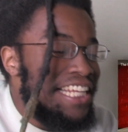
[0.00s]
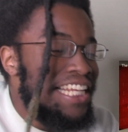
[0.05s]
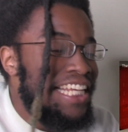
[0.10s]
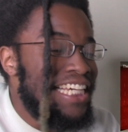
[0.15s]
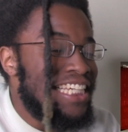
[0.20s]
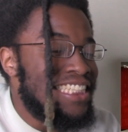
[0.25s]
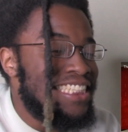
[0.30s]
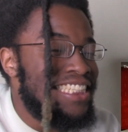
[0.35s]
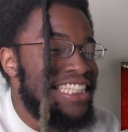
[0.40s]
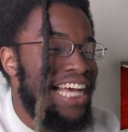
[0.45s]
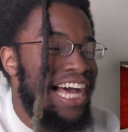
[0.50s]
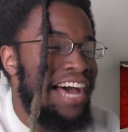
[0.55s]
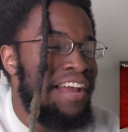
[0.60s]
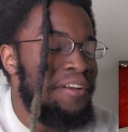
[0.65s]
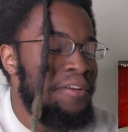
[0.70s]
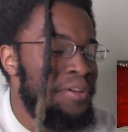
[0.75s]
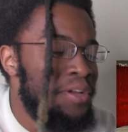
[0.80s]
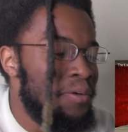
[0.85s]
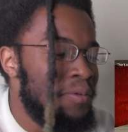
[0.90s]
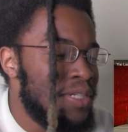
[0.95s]
Speaking of that, I
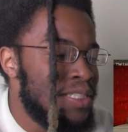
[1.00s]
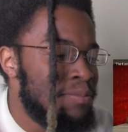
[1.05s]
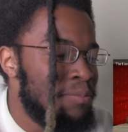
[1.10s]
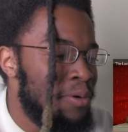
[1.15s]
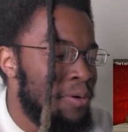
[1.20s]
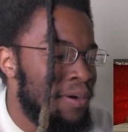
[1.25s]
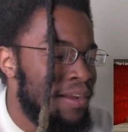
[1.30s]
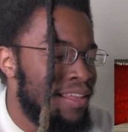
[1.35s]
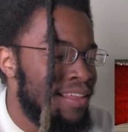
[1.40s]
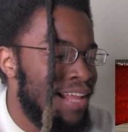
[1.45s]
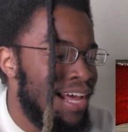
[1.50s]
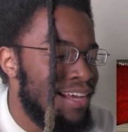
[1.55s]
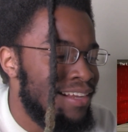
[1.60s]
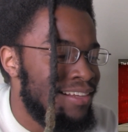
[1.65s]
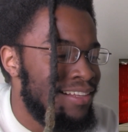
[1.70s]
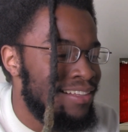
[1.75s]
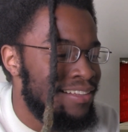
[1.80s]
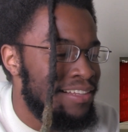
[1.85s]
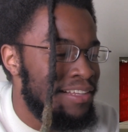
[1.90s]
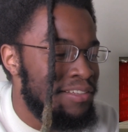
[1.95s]
don't know what's more
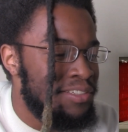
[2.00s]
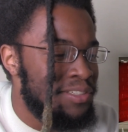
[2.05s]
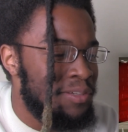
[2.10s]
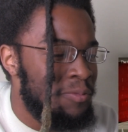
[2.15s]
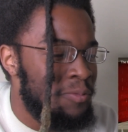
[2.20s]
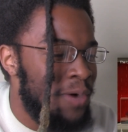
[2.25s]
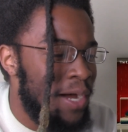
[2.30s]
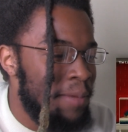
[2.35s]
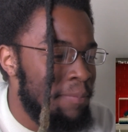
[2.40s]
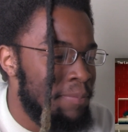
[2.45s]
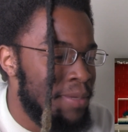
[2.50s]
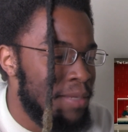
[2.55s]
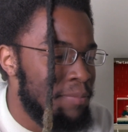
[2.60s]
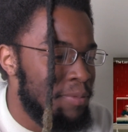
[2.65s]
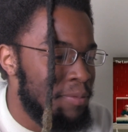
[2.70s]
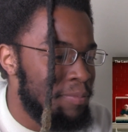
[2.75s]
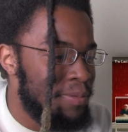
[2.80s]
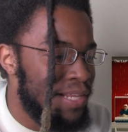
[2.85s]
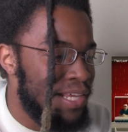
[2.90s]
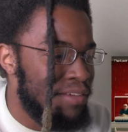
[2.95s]
enlightening than some white
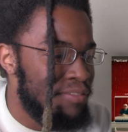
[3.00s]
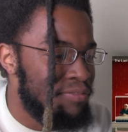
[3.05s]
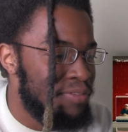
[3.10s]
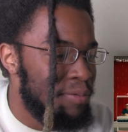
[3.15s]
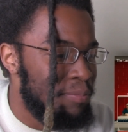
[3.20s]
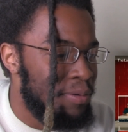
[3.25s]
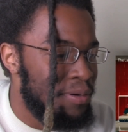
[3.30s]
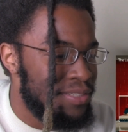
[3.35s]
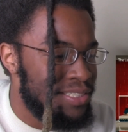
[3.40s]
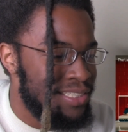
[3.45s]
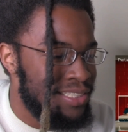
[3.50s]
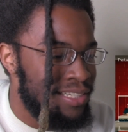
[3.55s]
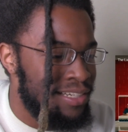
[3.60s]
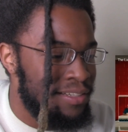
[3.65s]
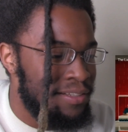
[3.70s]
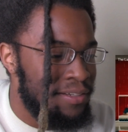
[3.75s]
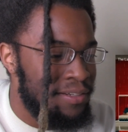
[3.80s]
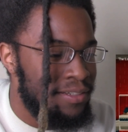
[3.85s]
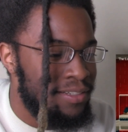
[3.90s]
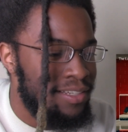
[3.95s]
people playing football
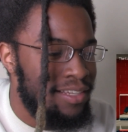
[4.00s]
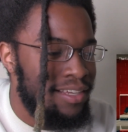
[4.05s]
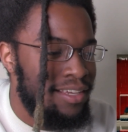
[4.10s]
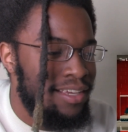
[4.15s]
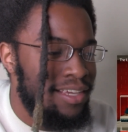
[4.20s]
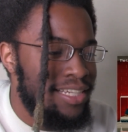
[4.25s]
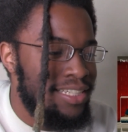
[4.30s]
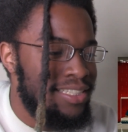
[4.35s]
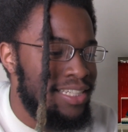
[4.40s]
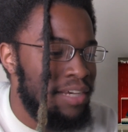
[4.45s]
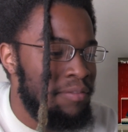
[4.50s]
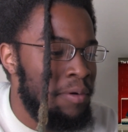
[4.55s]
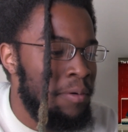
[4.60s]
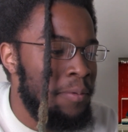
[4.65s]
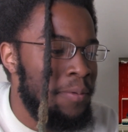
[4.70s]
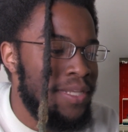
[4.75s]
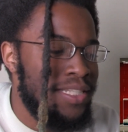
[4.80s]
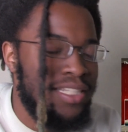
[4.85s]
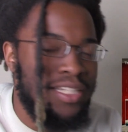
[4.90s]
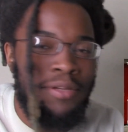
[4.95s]
together. He said when we
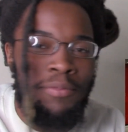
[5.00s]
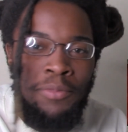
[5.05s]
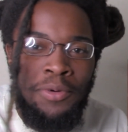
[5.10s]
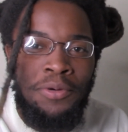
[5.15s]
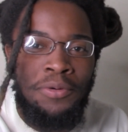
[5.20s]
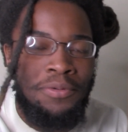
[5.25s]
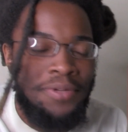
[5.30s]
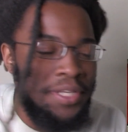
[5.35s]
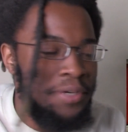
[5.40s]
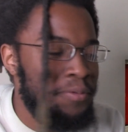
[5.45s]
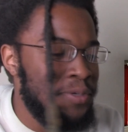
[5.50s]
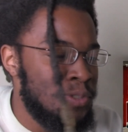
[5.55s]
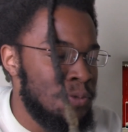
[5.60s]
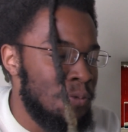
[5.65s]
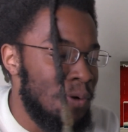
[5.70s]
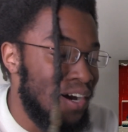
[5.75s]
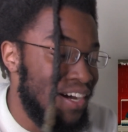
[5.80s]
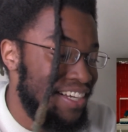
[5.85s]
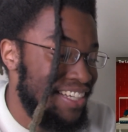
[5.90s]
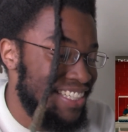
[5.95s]
went to the moon, it was
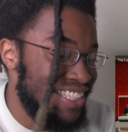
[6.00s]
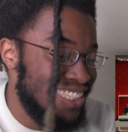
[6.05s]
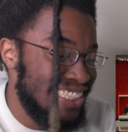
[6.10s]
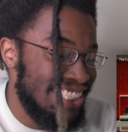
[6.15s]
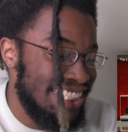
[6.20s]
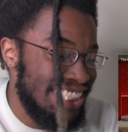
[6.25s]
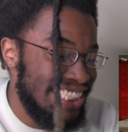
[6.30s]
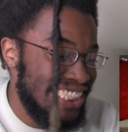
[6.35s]
white.